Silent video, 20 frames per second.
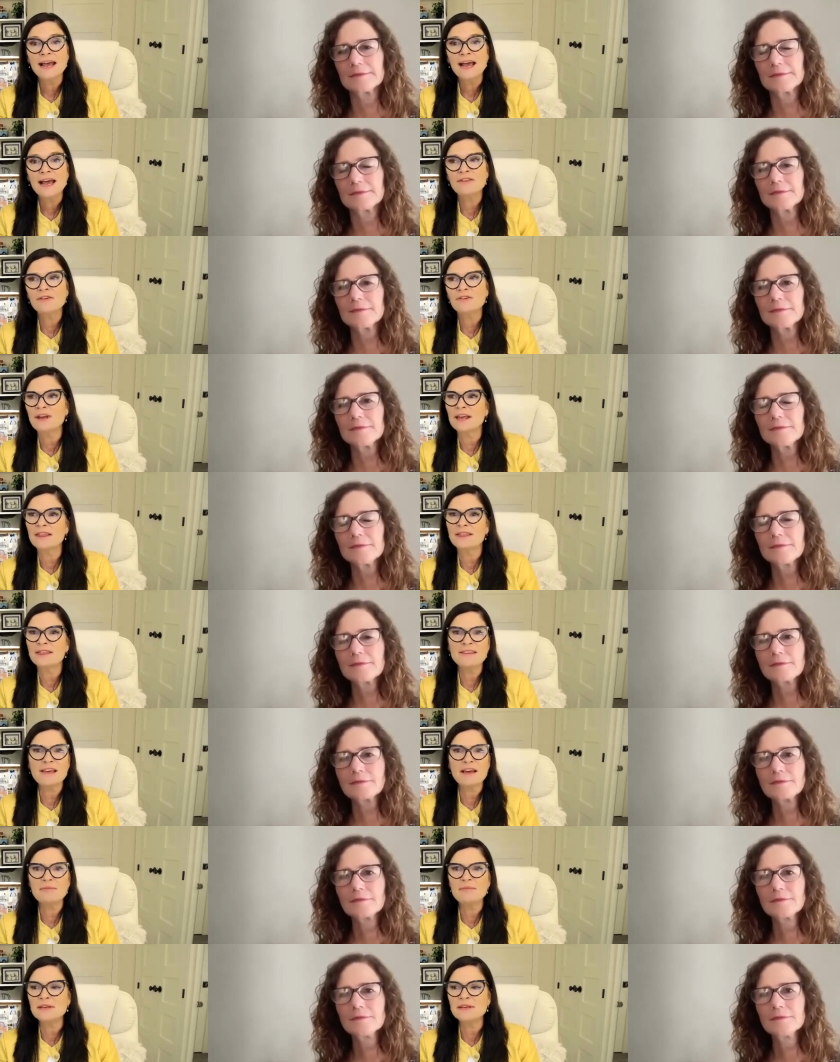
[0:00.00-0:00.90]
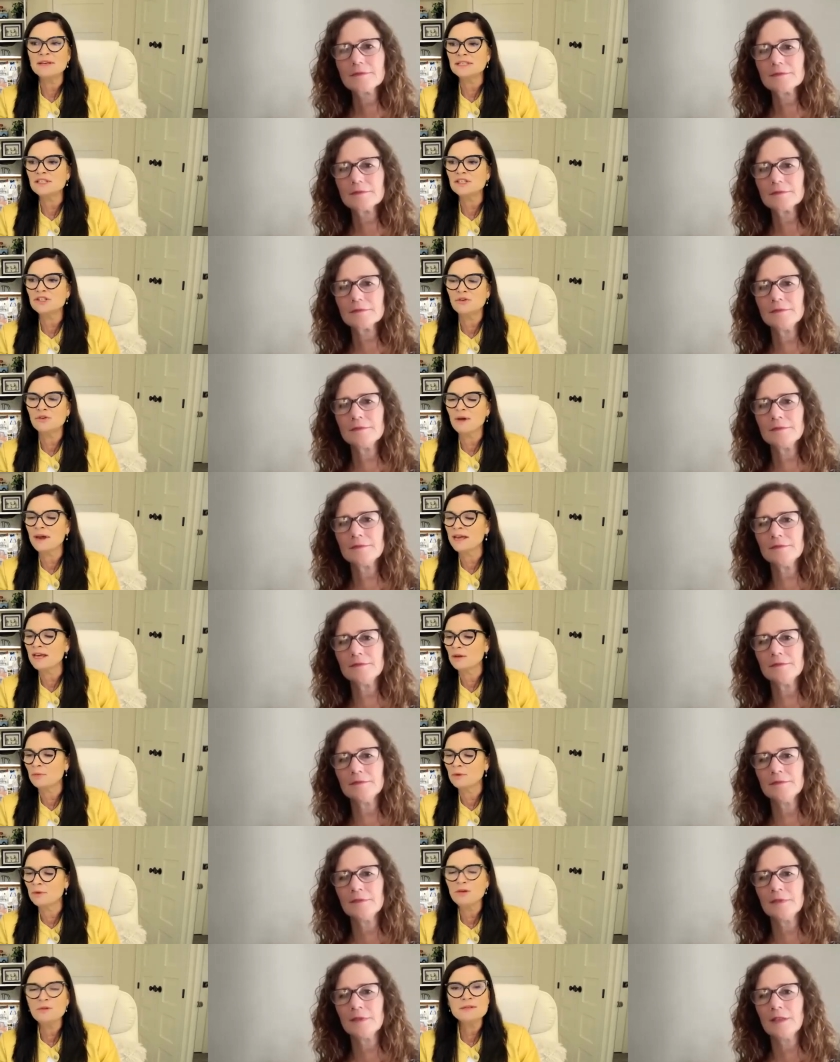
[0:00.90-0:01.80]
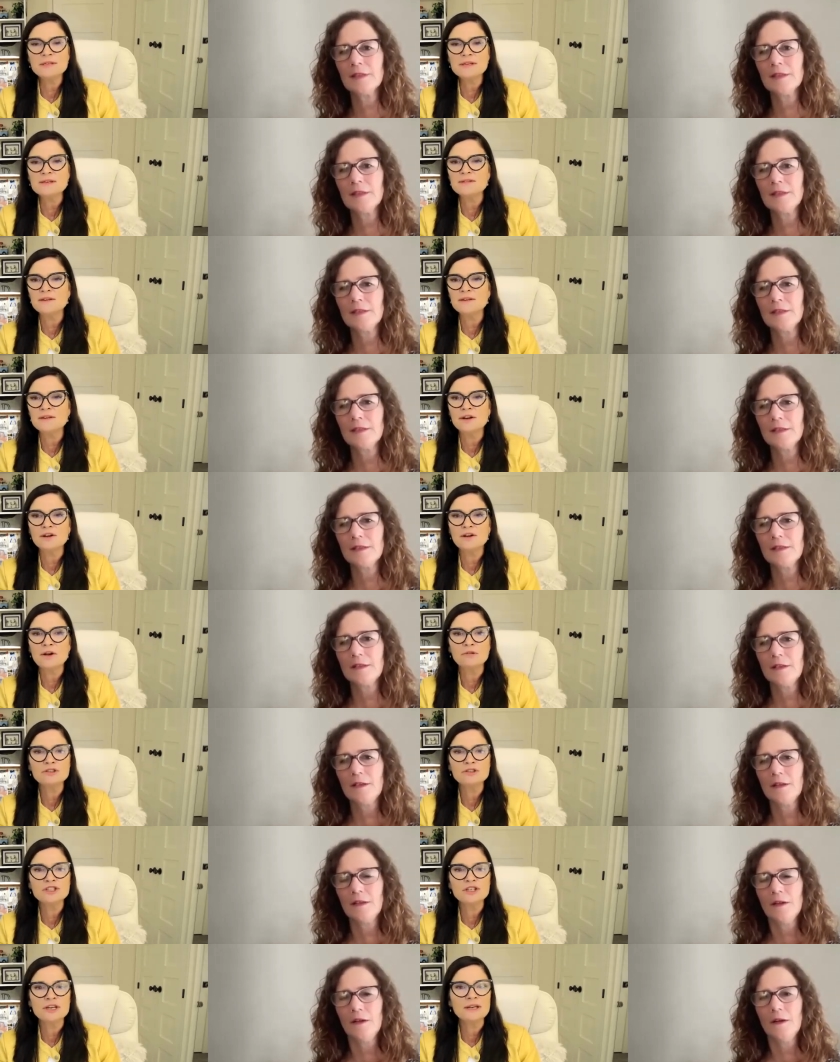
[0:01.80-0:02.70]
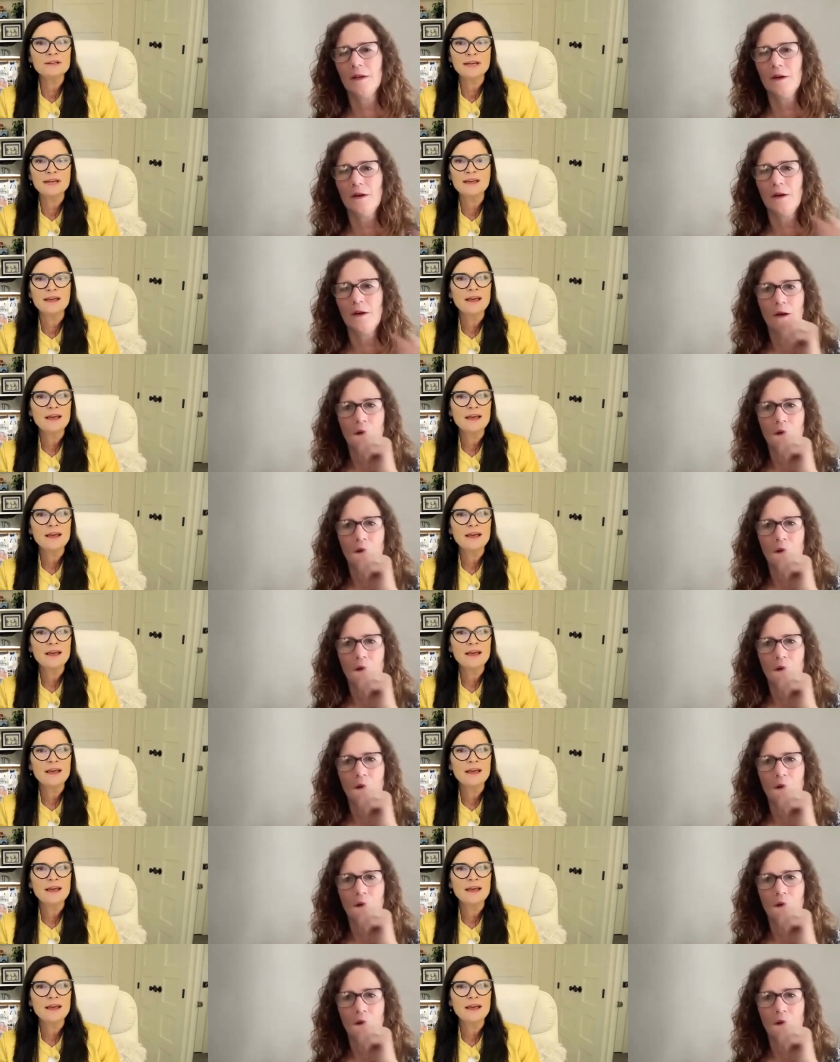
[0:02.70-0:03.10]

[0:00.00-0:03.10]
Speaker 1: And they're like, "Dad, this is great. Can we use this in our coaching? Like,